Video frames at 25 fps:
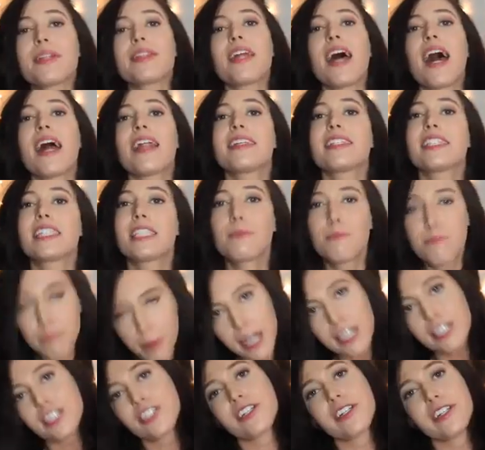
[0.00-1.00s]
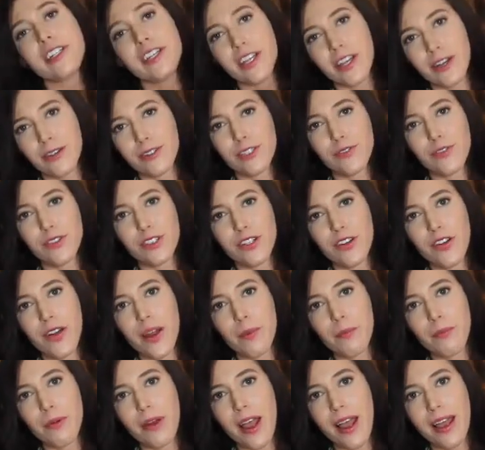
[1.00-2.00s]
But that especially goes for
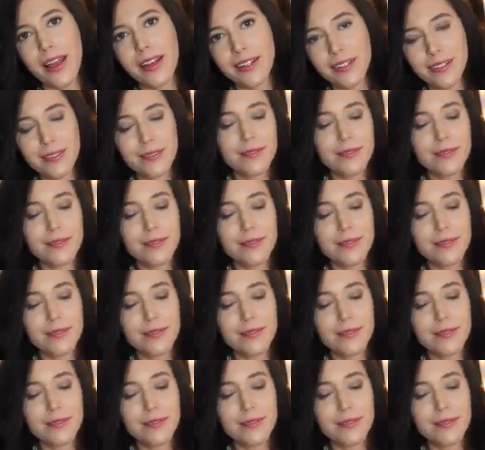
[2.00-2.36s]
during Pride.